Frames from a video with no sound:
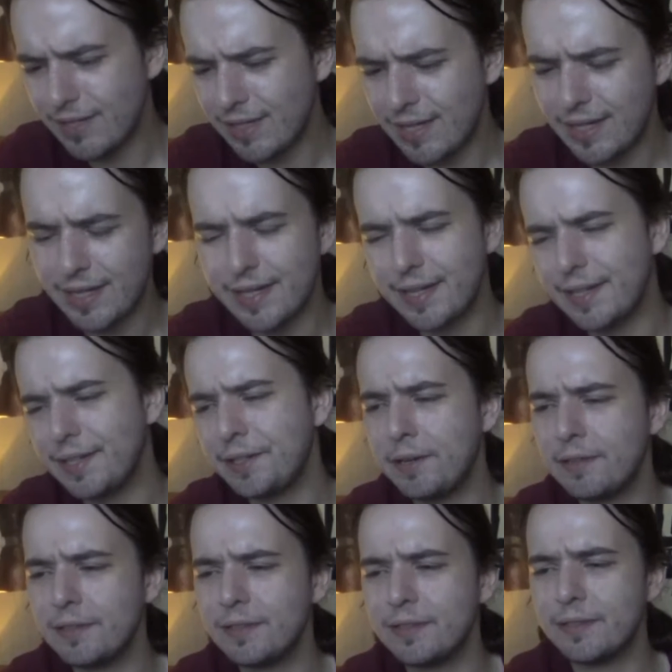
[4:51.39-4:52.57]

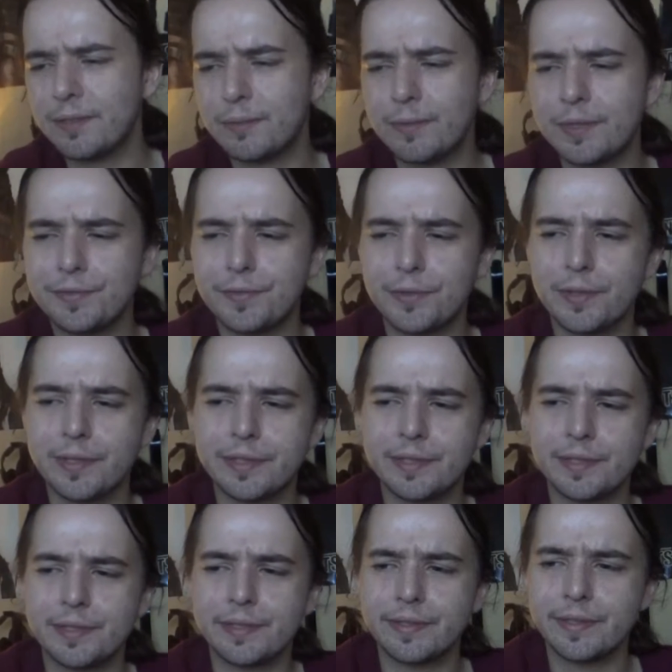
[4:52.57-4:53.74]
Harley Quinn's
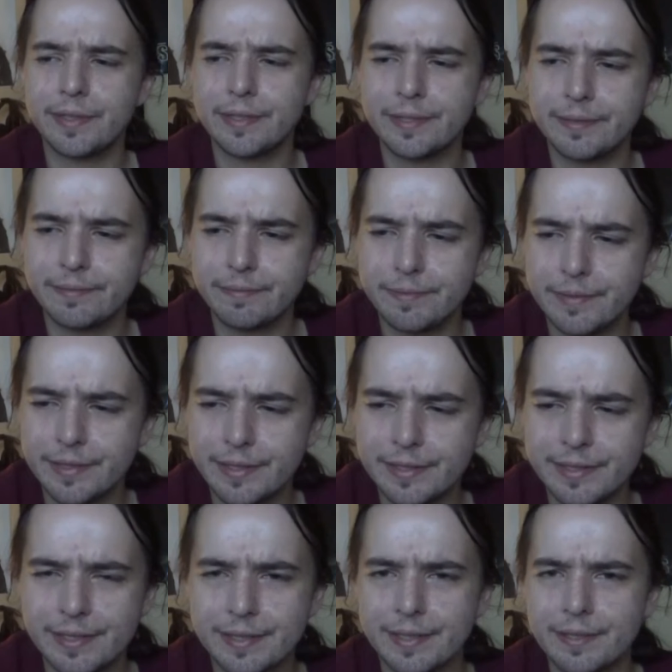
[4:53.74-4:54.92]
voice, it's
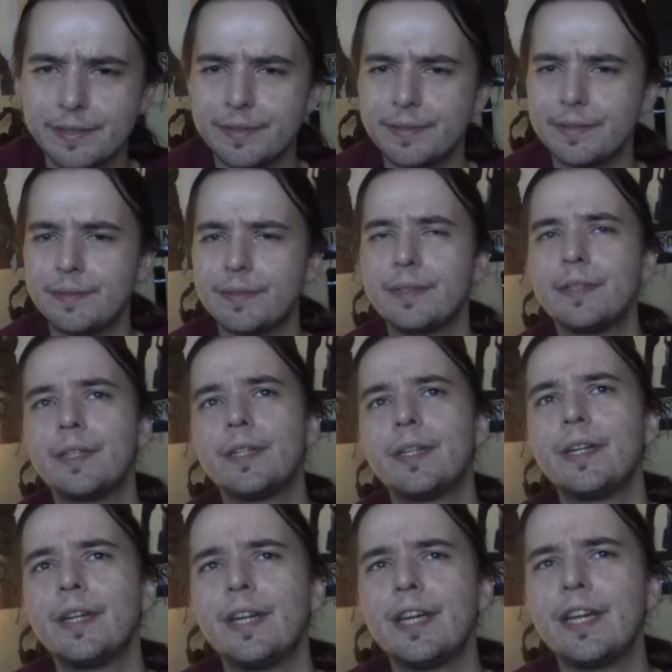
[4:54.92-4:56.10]
not that good.
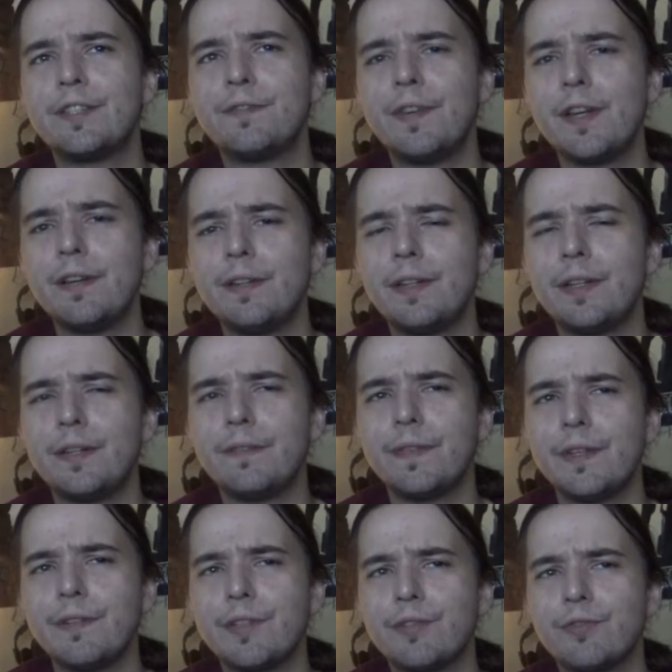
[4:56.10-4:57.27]
It's very,
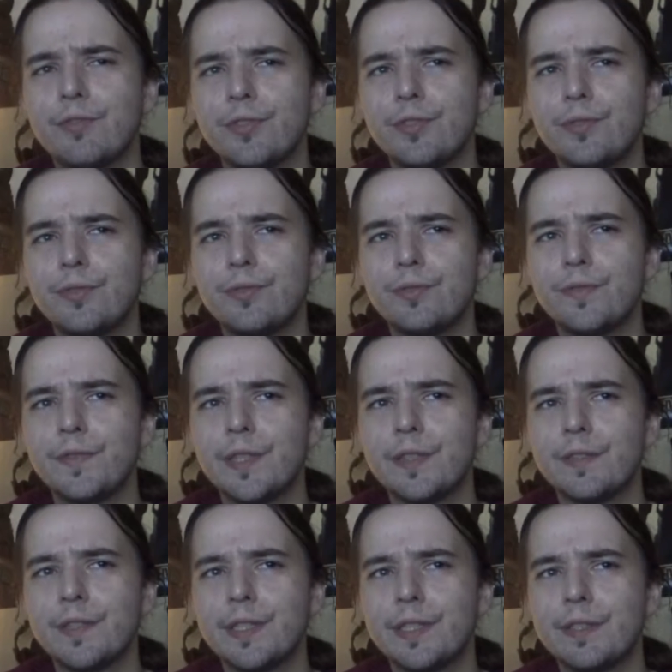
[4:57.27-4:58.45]
very crude,
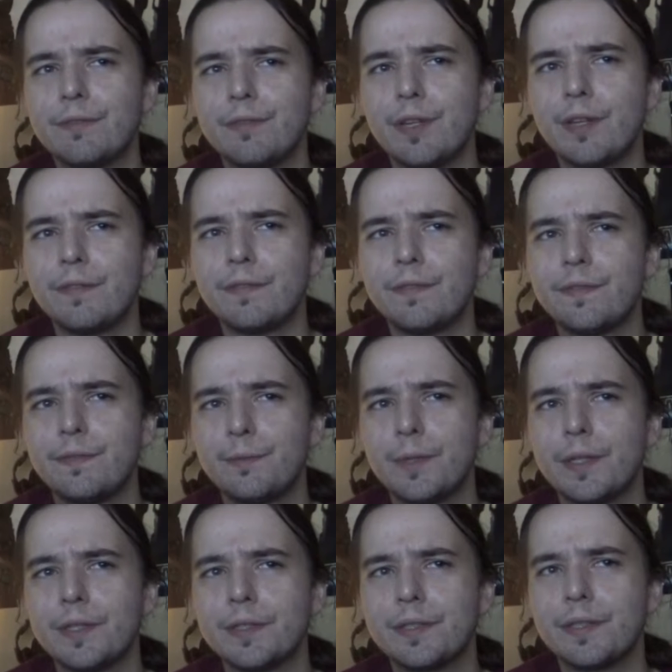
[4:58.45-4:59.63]
very rough,
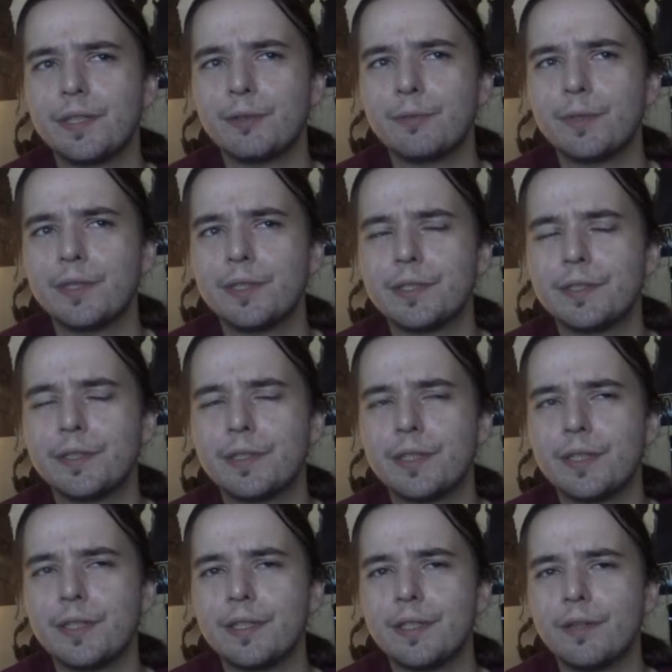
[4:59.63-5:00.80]
whereas the other one is,
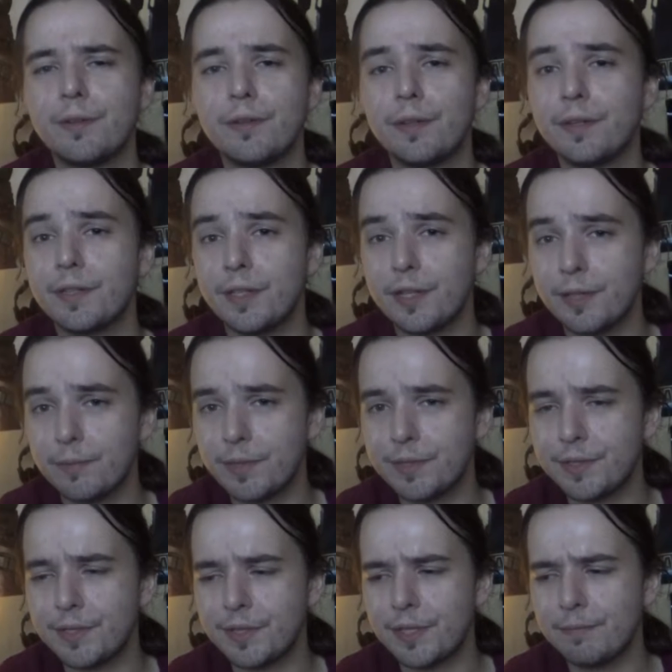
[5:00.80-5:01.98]
or the other ones
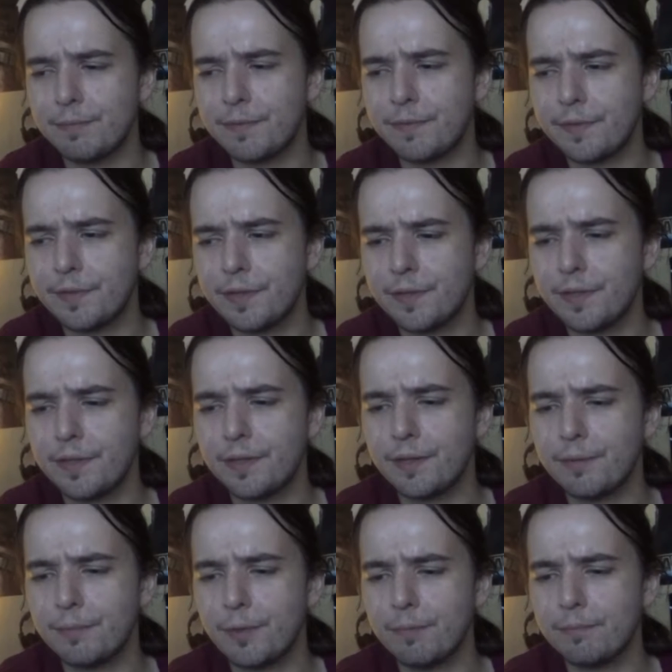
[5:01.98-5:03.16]
that come before her are
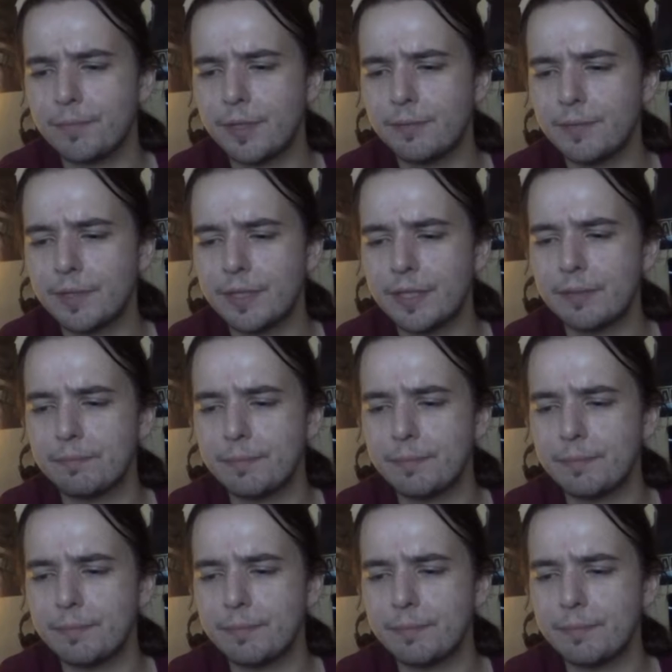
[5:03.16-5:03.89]
more bubbly and